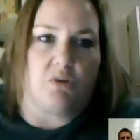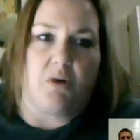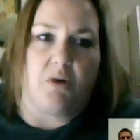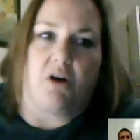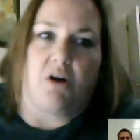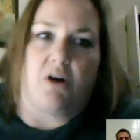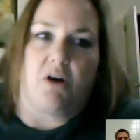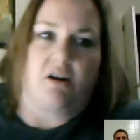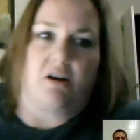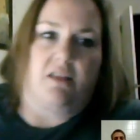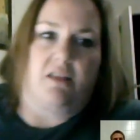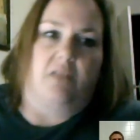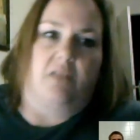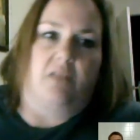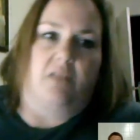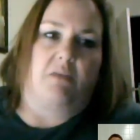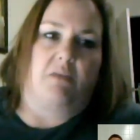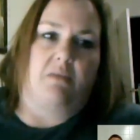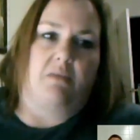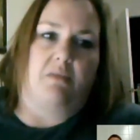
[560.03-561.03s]
part, and then
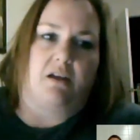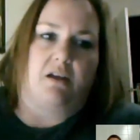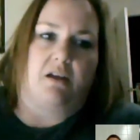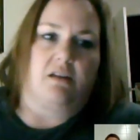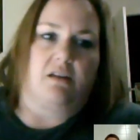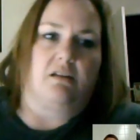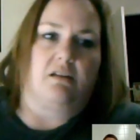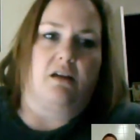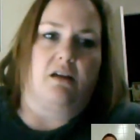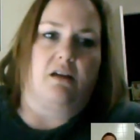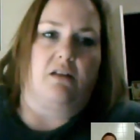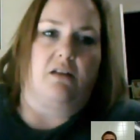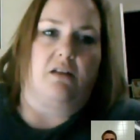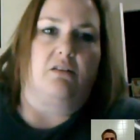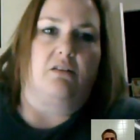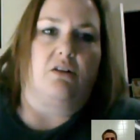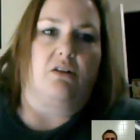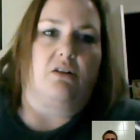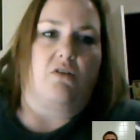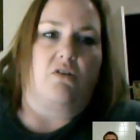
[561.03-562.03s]
maybe I can kind of
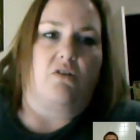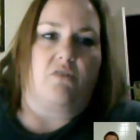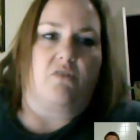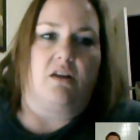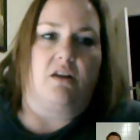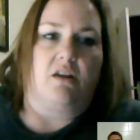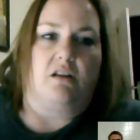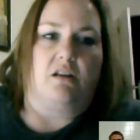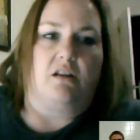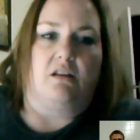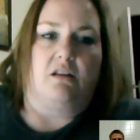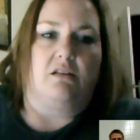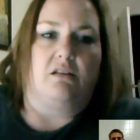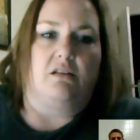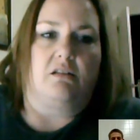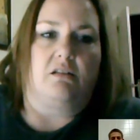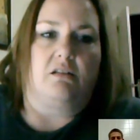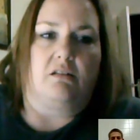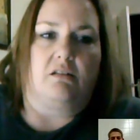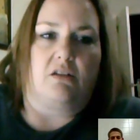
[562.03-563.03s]
look over it. And
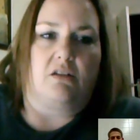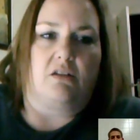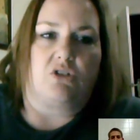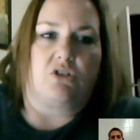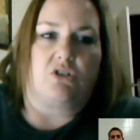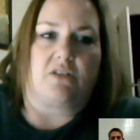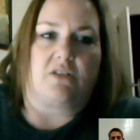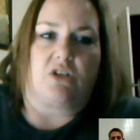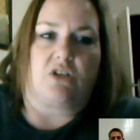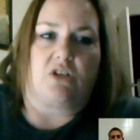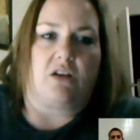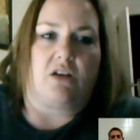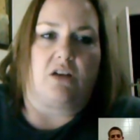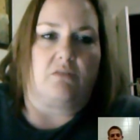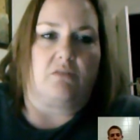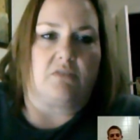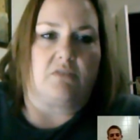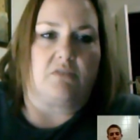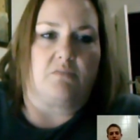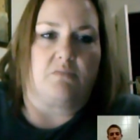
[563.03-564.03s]
as you said, you
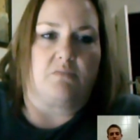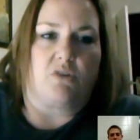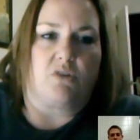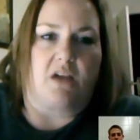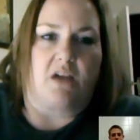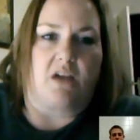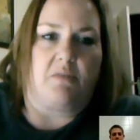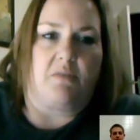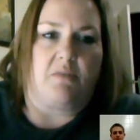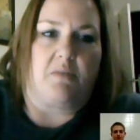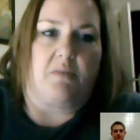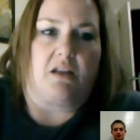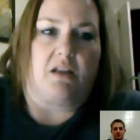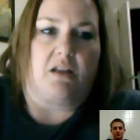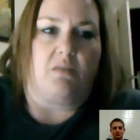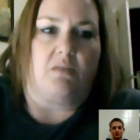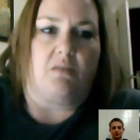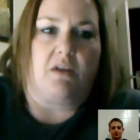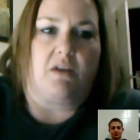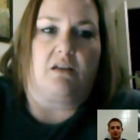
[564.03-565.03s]
had more time at the beginning
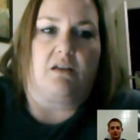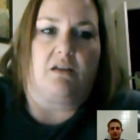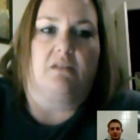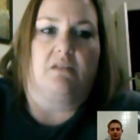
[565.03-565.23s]
of the week.